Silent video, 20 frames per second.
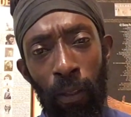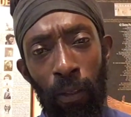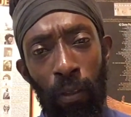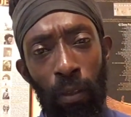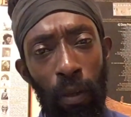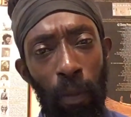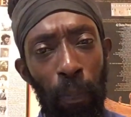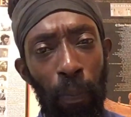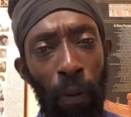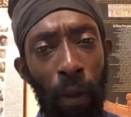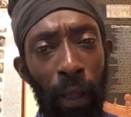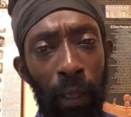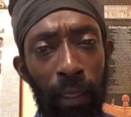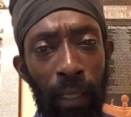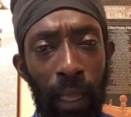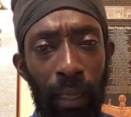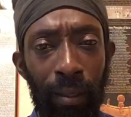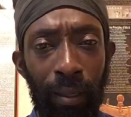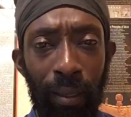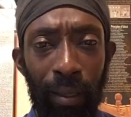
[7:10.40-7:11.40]
to the point
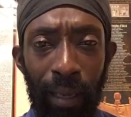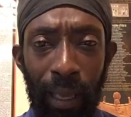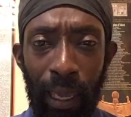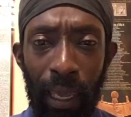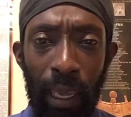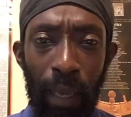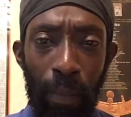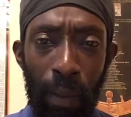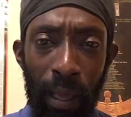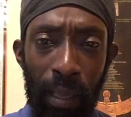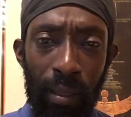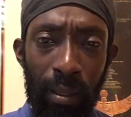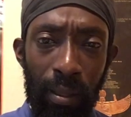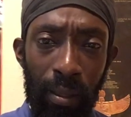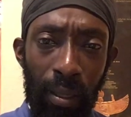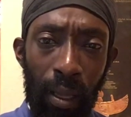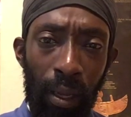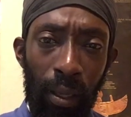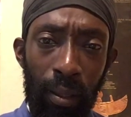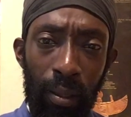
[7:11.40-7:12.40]
that the name has
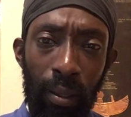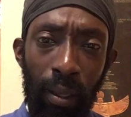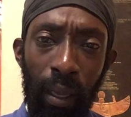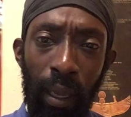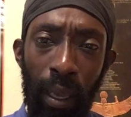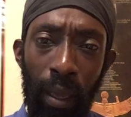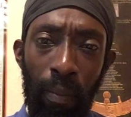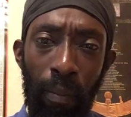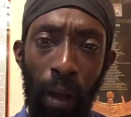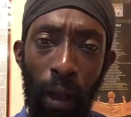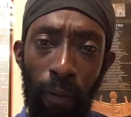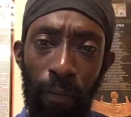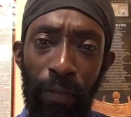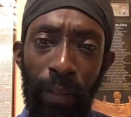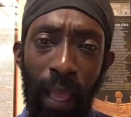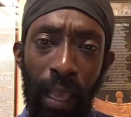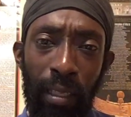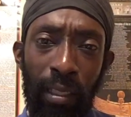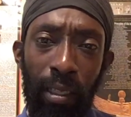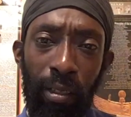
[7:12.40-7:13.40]
stuck to him, of
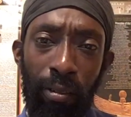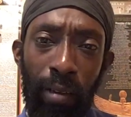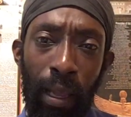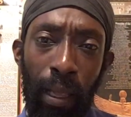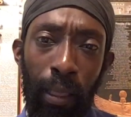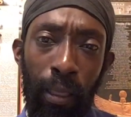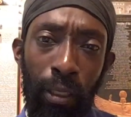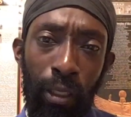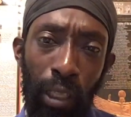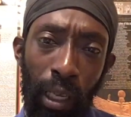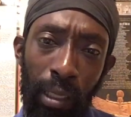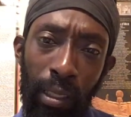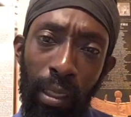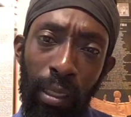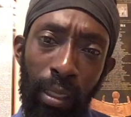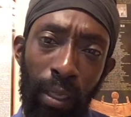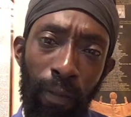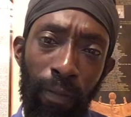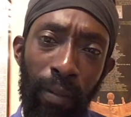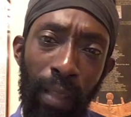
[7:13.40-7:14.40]
Nazareth,
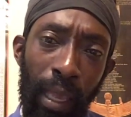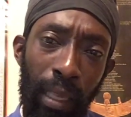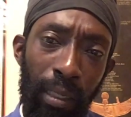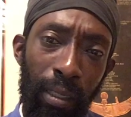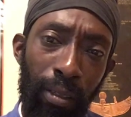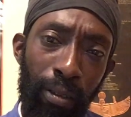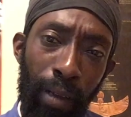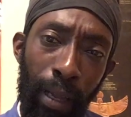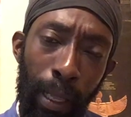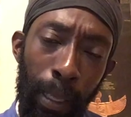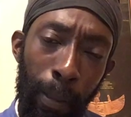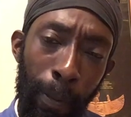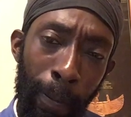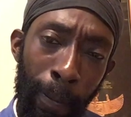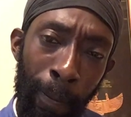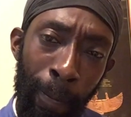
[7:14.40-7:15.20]
Jesus of Nazareth.